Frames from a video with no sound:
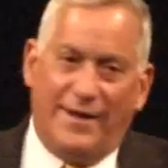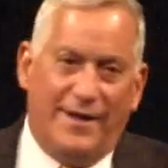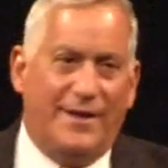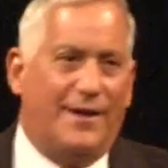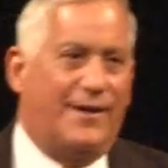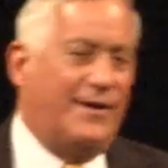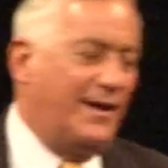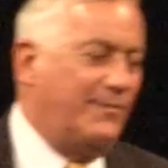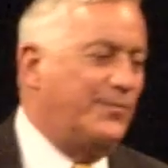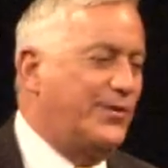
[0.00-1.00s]
it all."
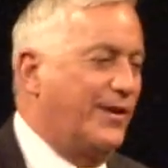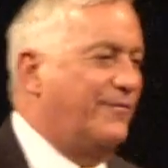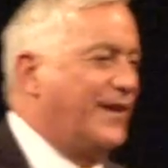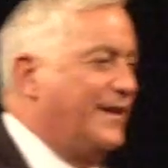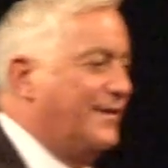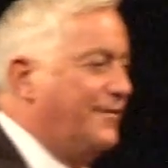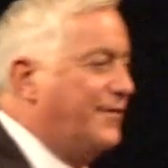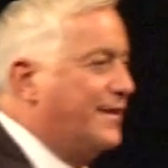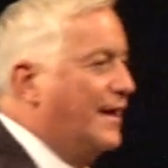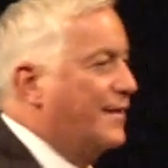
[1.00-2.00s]
I sort of vaguely
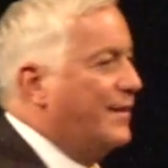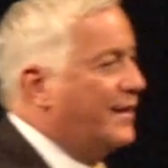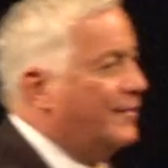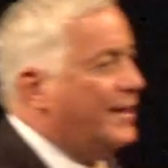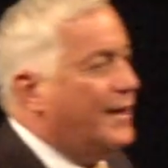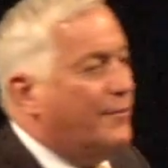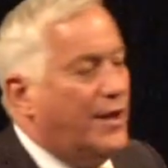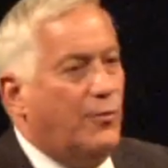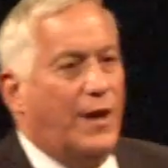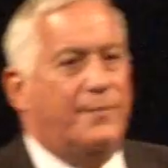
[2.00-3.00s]
forgot about him. But
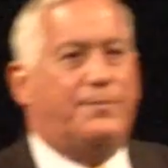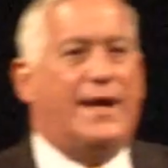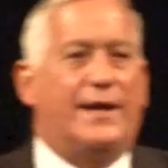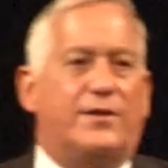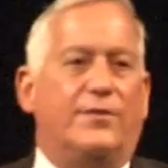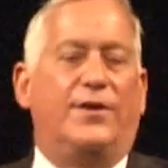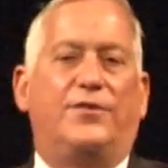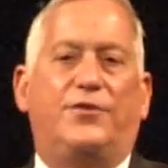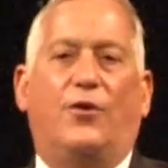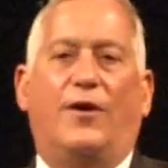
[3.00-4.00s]
he went back to
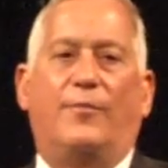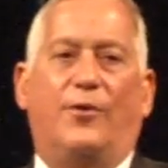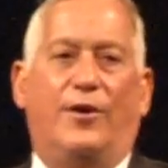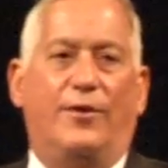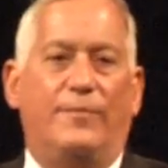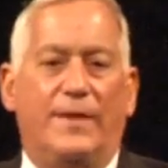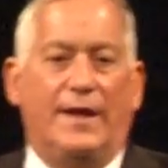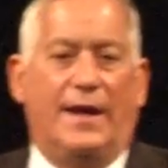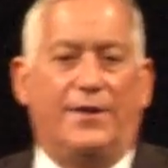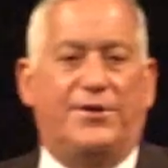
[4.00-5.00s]
his dorm room
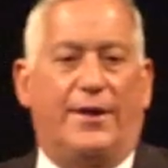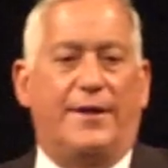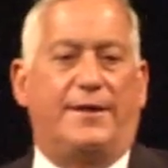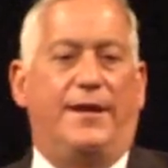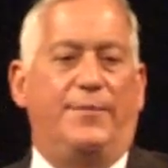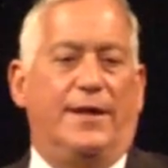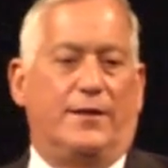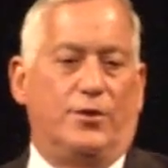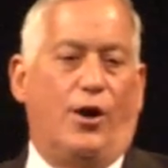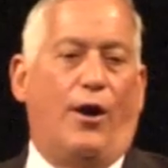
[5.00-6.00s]
and started keeping a
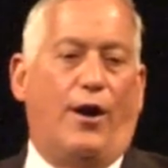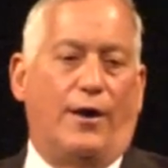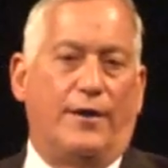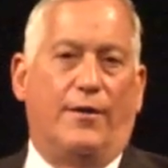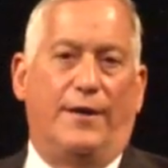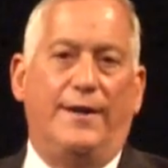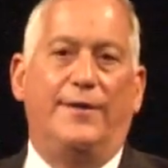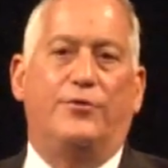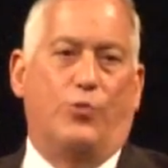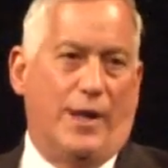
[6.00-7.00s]
log on
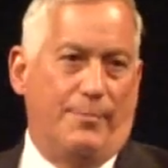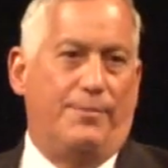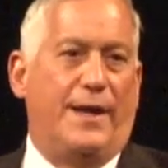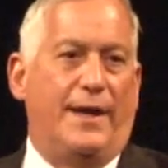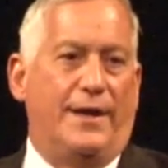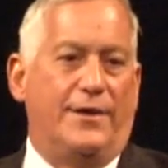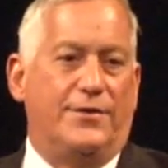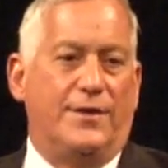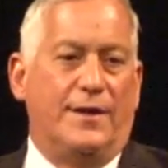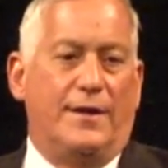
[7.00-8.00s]
his web
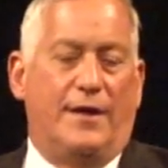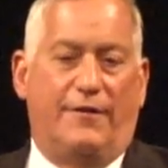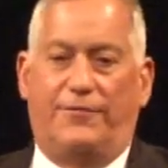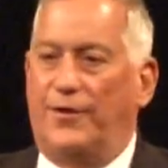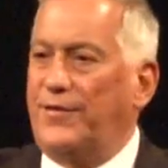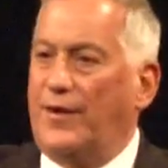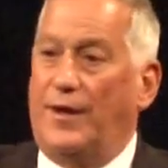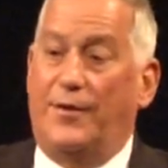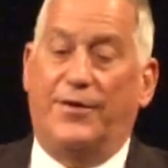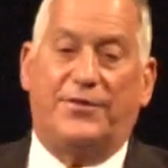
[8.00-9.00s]
page of, first of
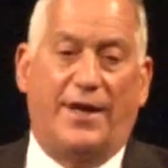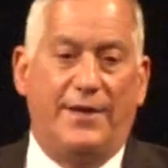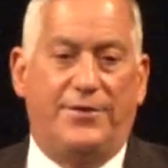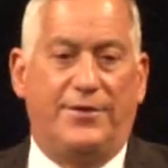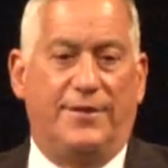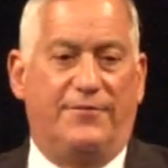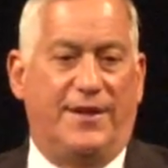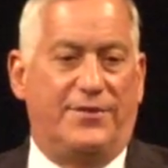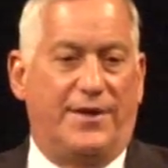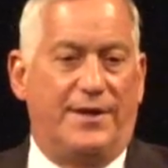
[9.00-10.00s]
all, the sites you could
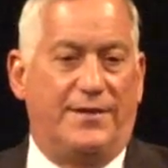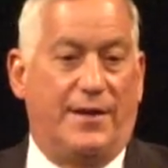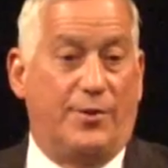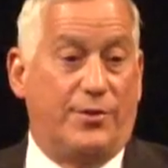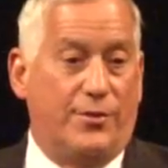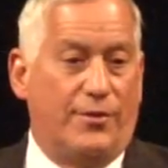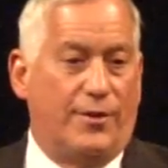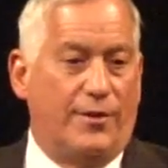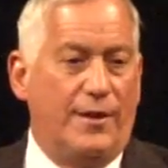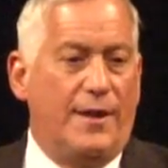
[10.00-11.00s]
visit that were
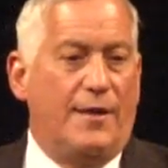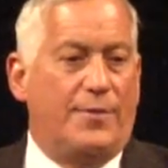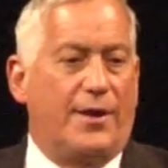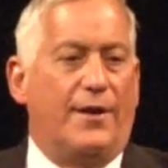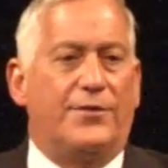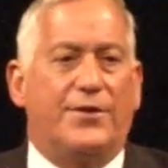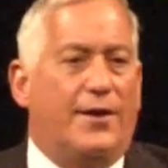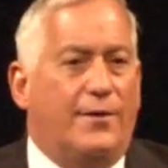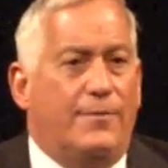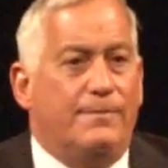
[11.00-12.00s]
cool, but
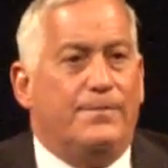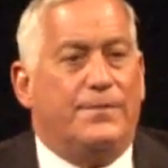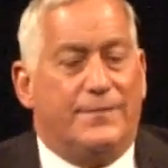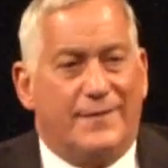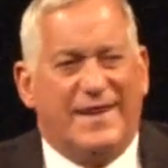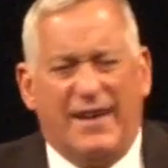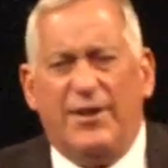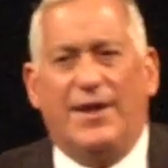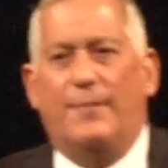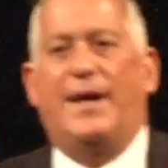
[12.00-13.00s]
also
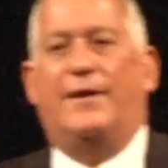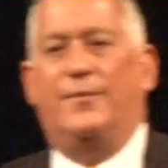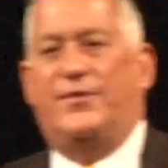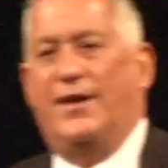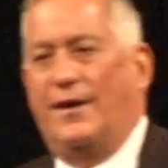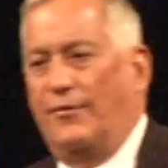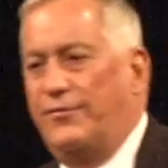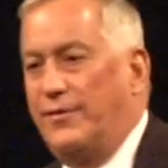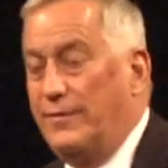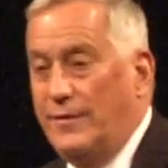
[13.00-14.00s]
everything about
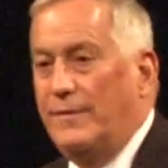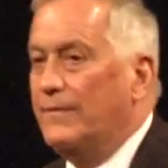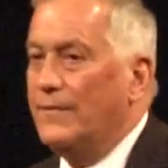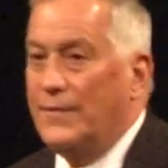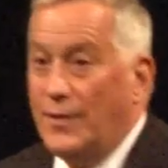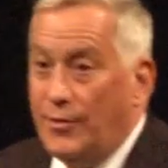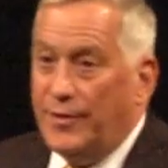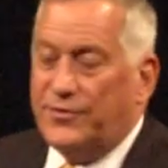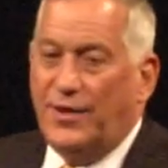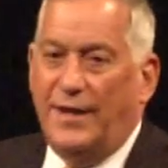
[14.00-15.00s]
himself, who he
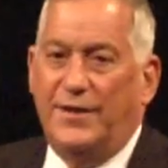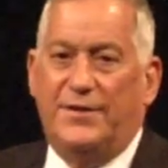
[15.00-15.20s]
was trying to